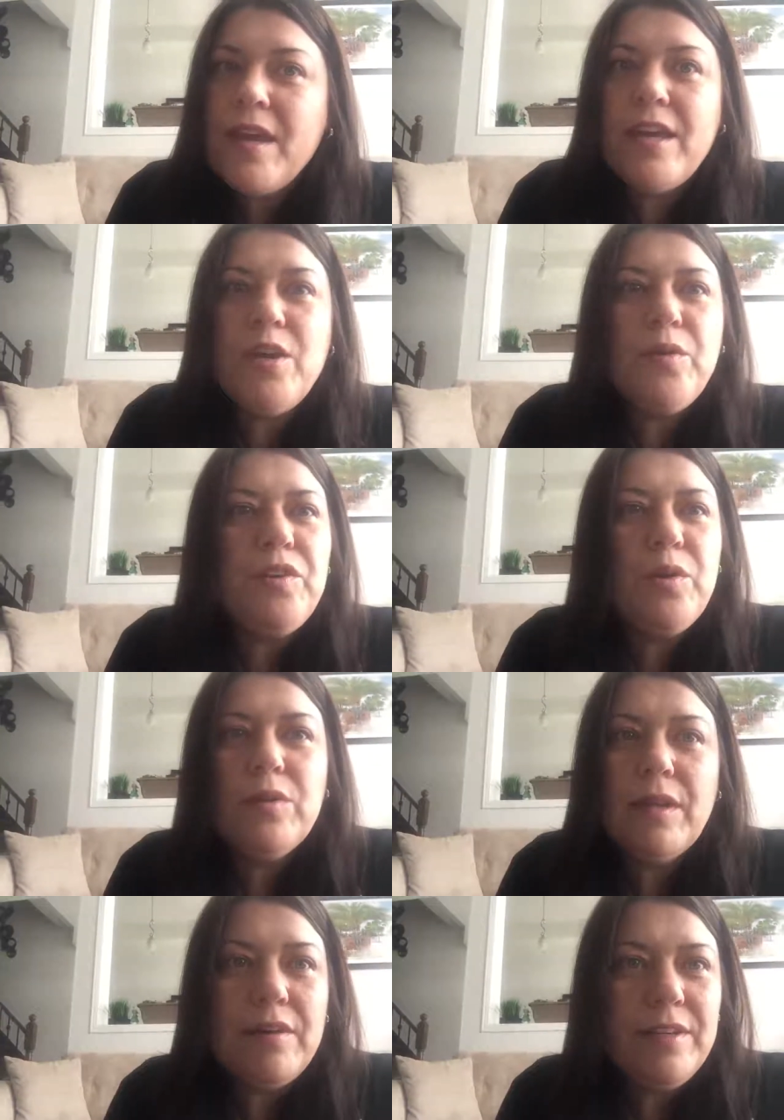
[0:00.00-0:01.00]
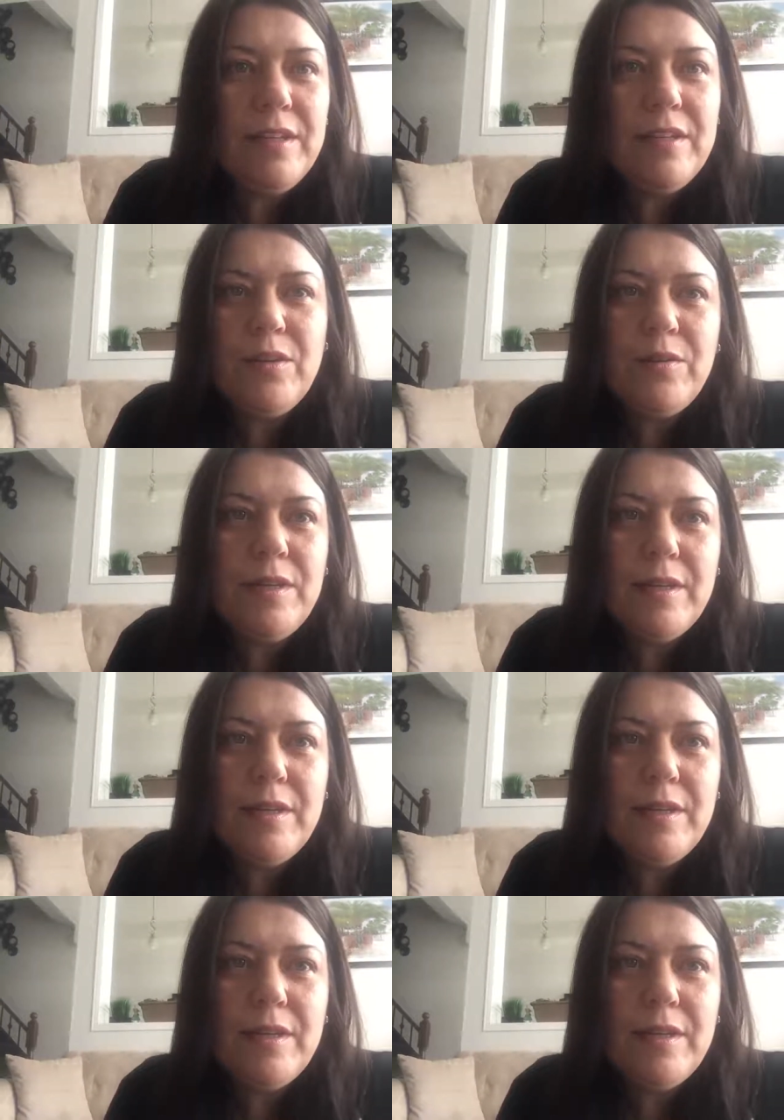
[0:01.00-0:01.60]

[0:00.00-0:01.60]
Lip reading: You know, if you don't love it, you don't need